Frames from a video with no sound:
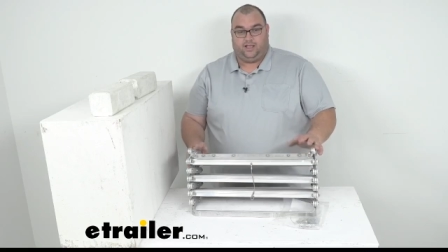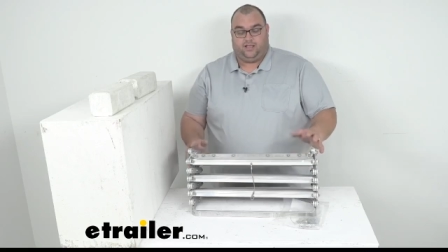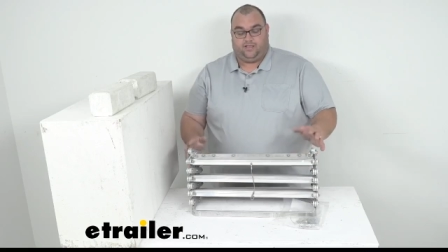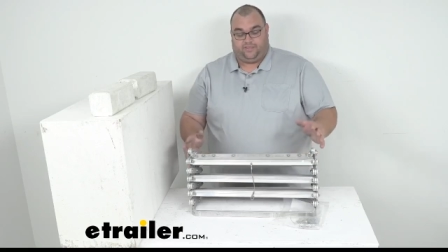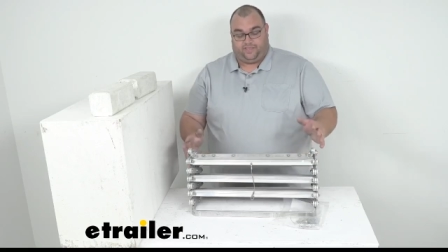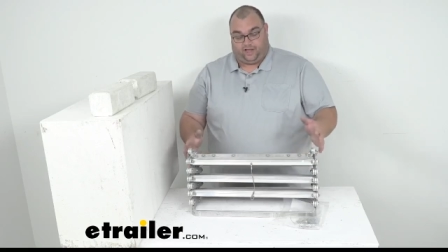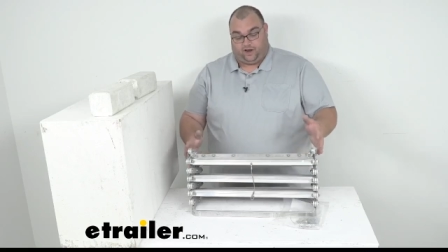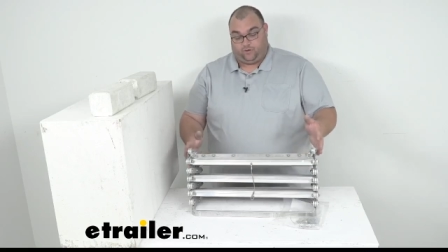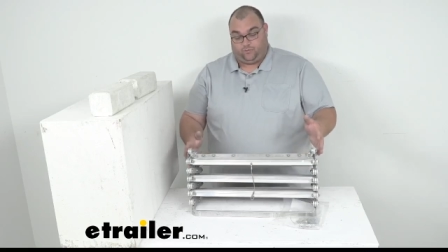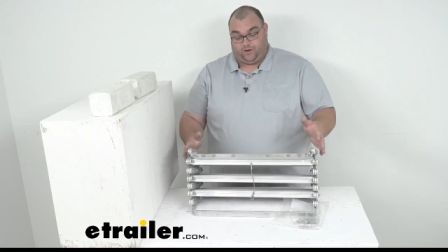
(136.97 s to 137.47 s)

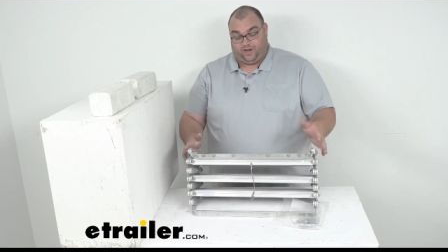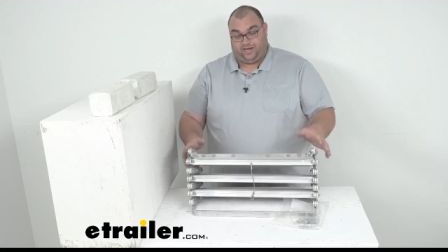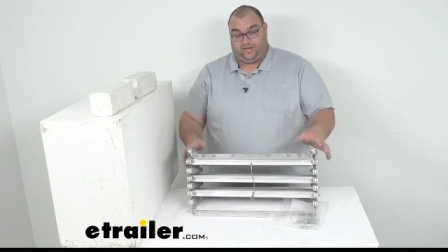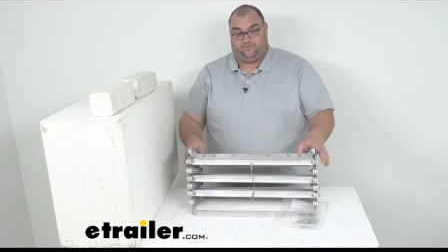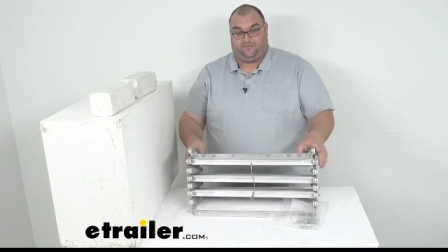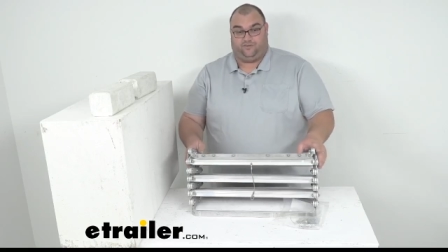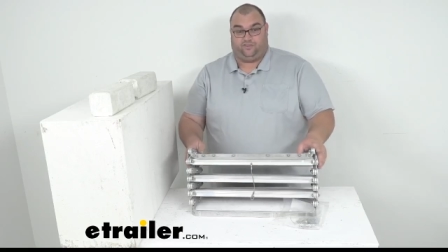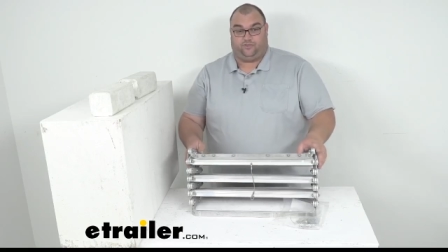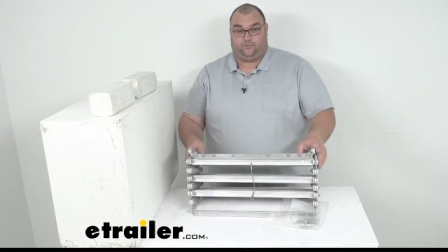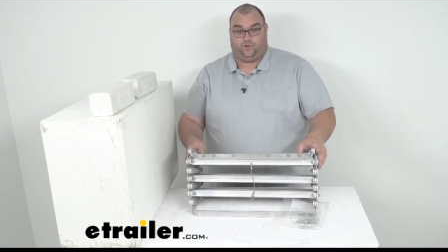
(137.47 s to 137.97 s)
They are rated
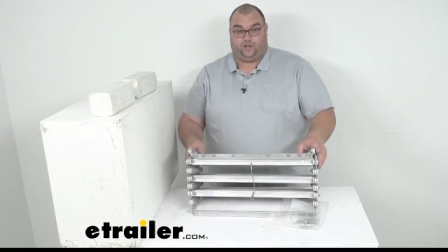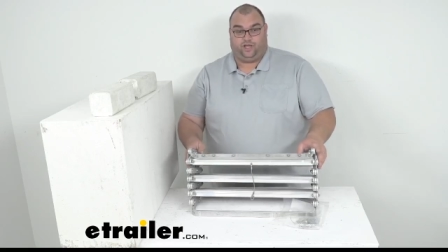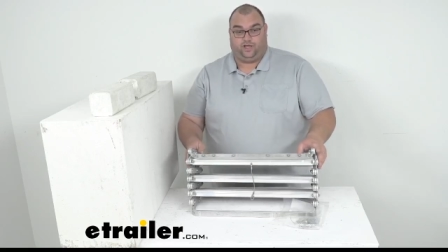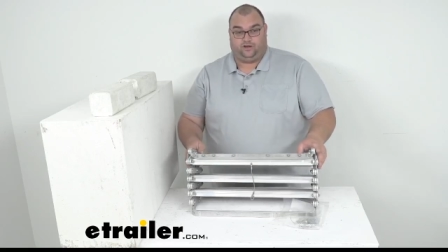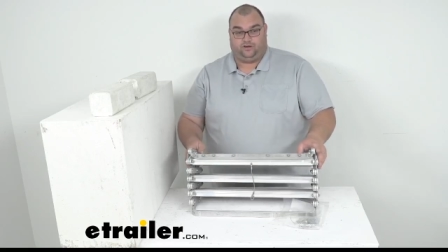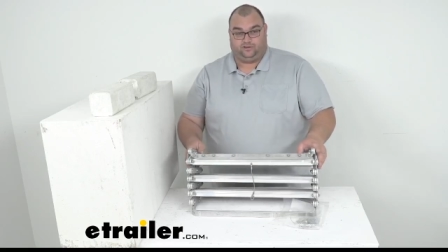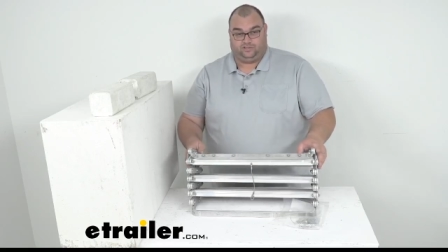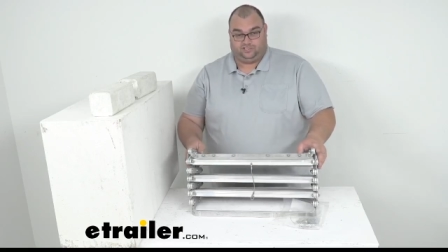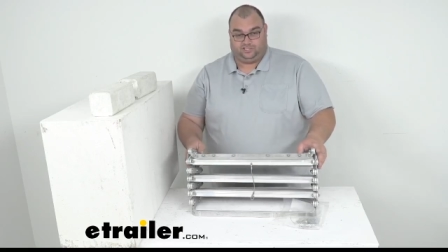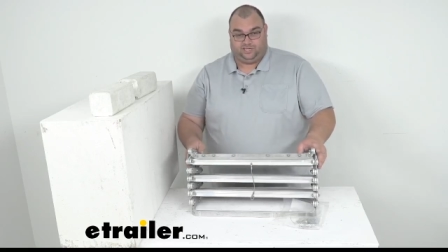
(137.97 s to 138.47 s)
for
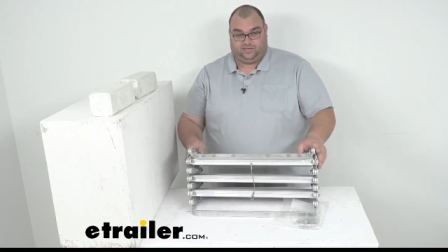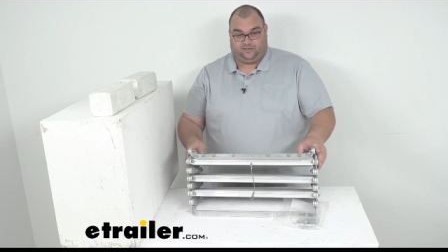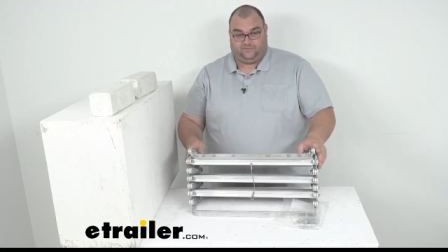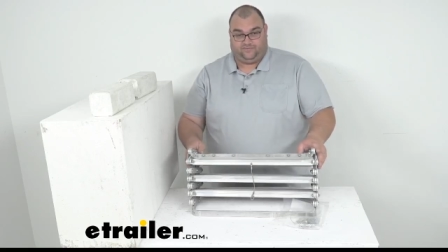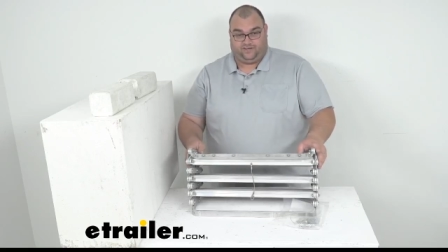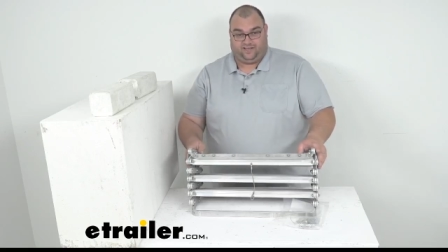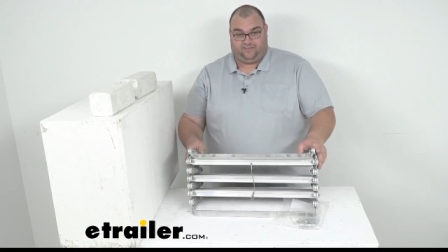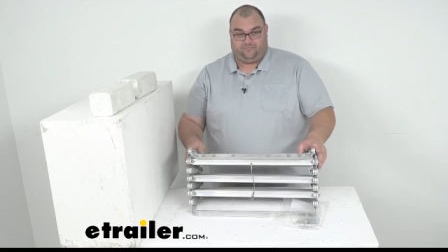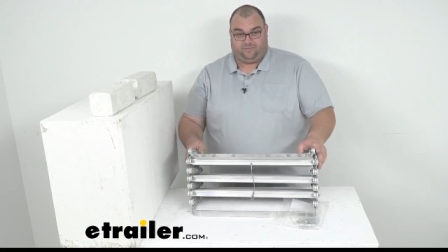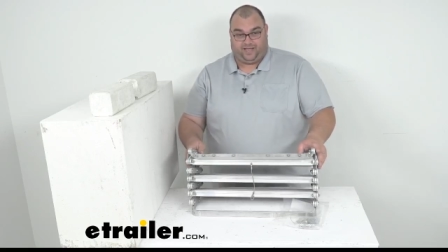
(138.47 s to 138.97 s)

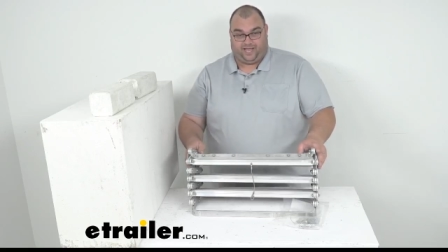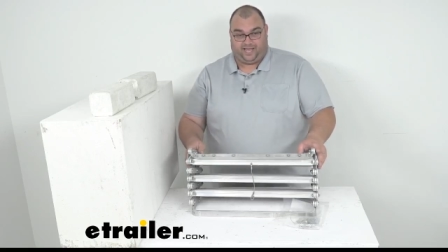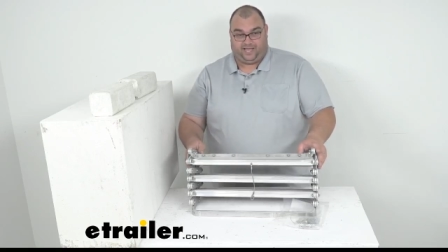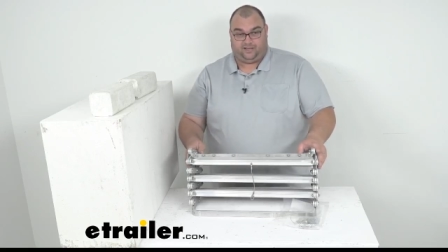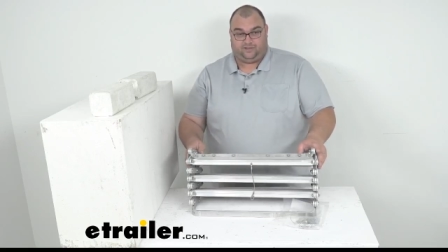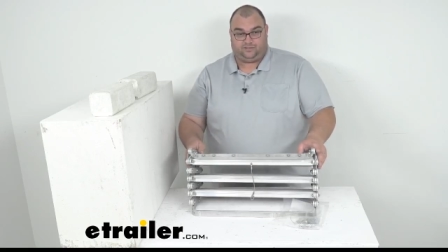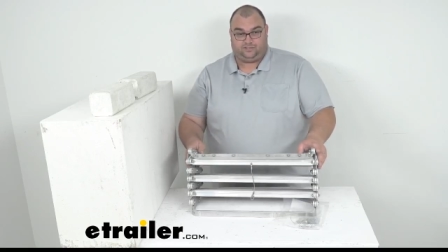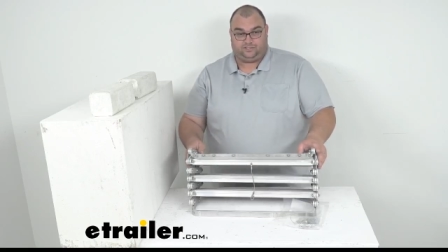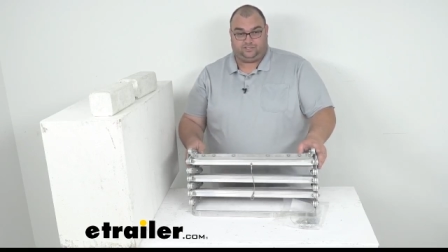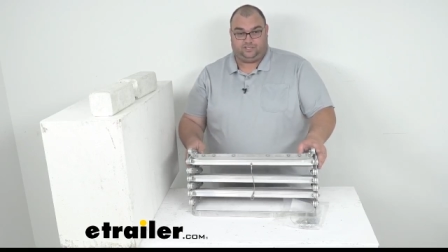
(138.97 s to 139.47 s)
375
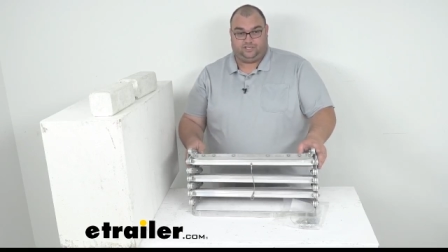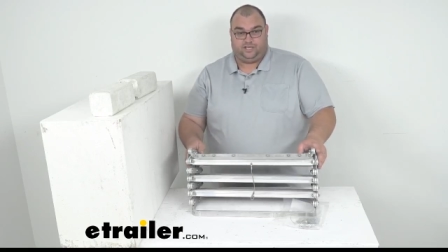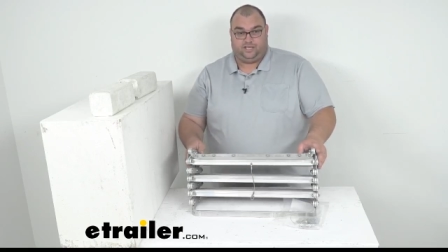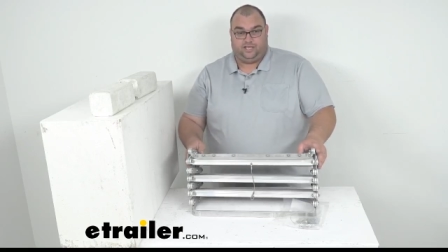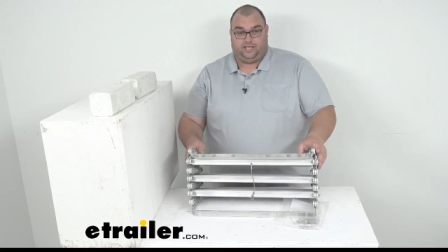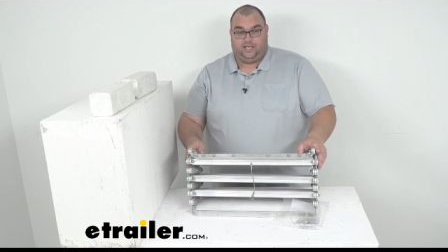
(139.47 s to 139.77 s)
pounds.